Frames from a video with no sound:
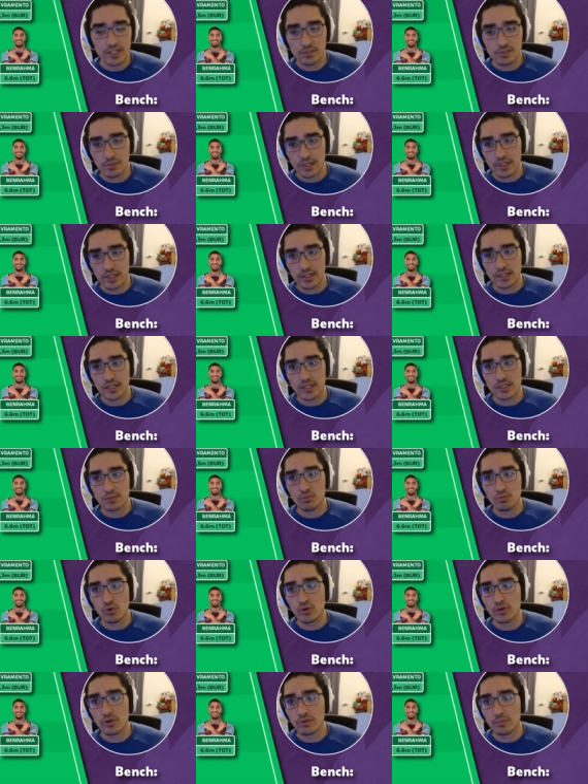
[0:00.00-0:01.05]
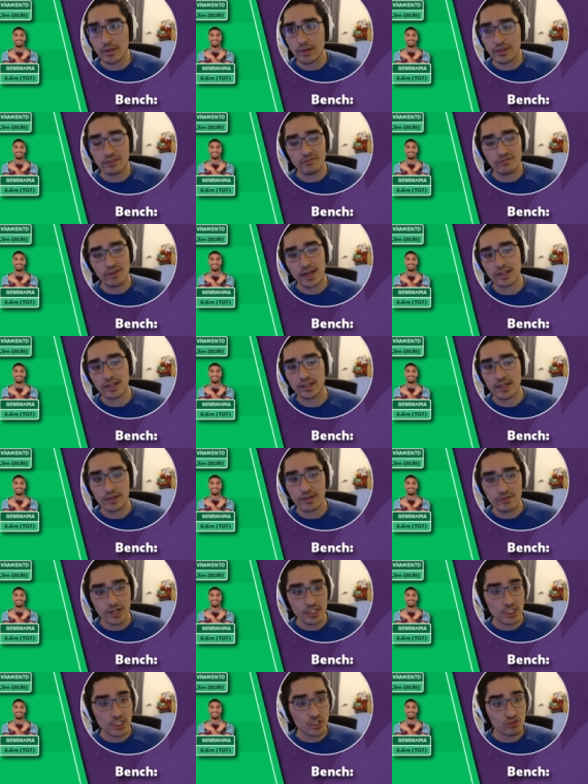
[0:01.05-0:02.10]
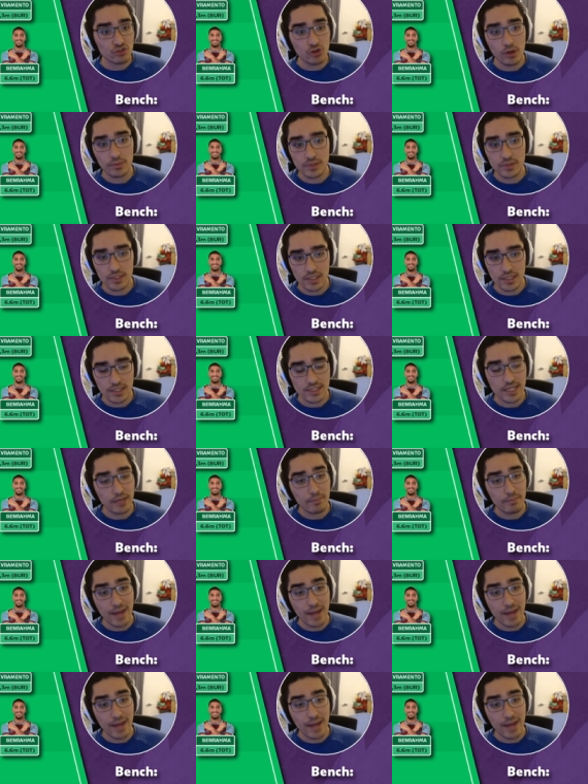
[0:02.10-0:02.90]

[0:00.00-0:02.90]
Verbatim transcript: but it, it's more about the fact that I've actually dropped St.